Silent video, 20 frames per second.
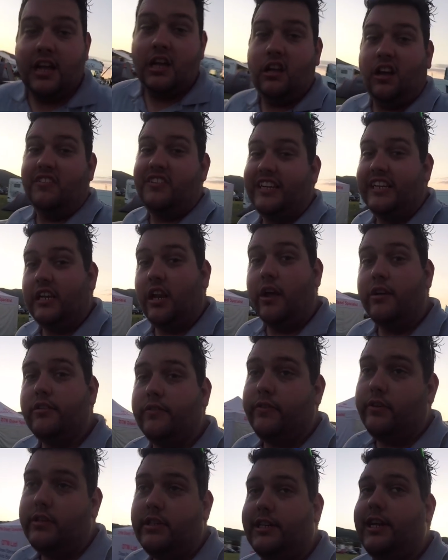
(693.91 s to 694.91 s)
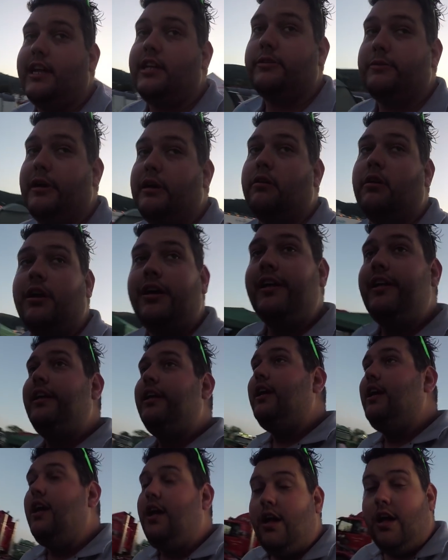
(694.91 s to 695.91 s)
I've seen loads of you today as well.
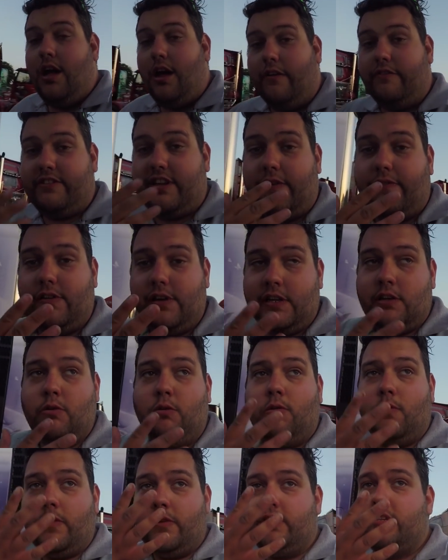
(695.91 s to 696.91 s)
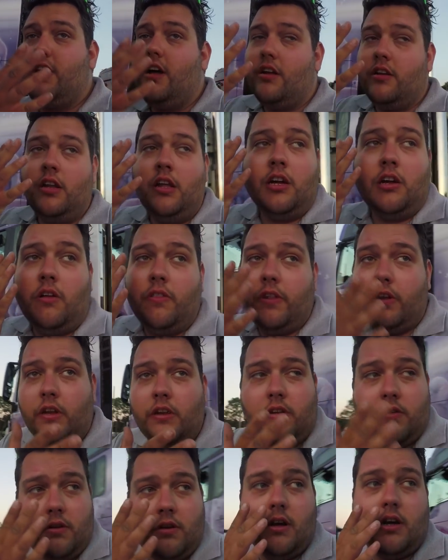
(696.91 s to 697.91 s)
I've definitely caught the sun. I got the
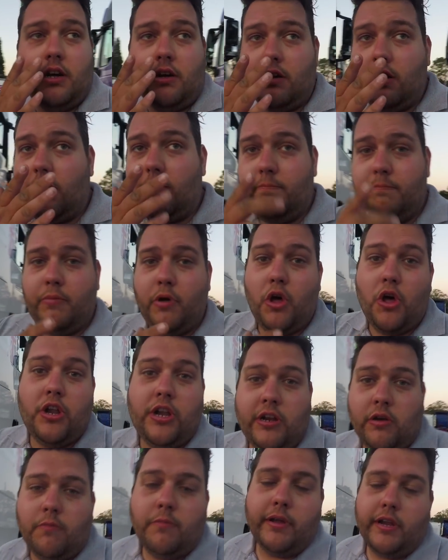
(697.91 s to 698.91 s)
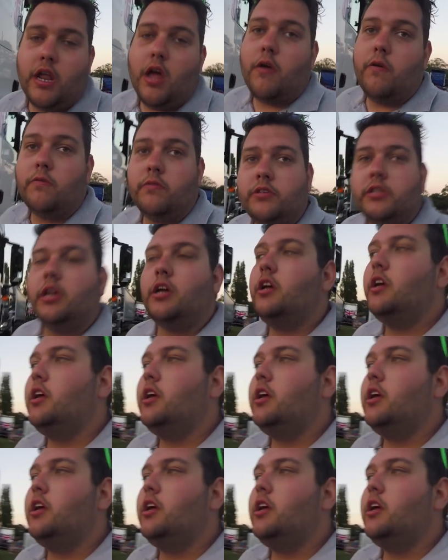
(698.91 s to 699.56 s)
I got like burning on my nose.